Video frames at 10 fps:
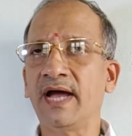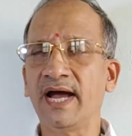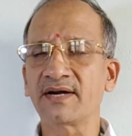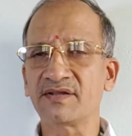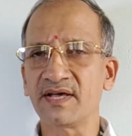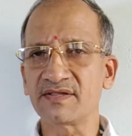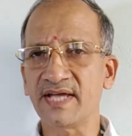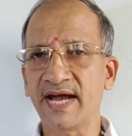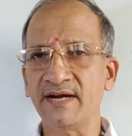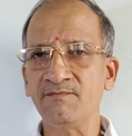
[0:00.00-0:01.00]
Act says
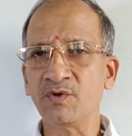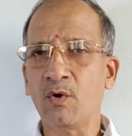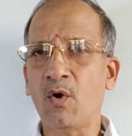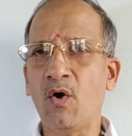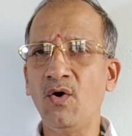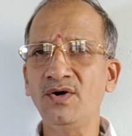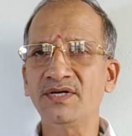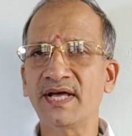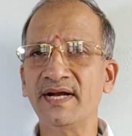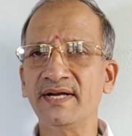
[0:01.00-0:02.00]
that
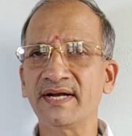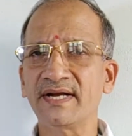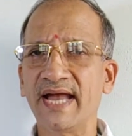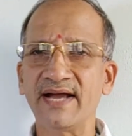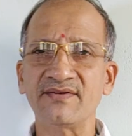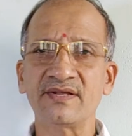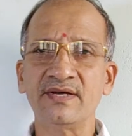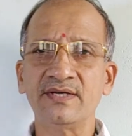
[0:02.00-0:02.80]
all tenanted lands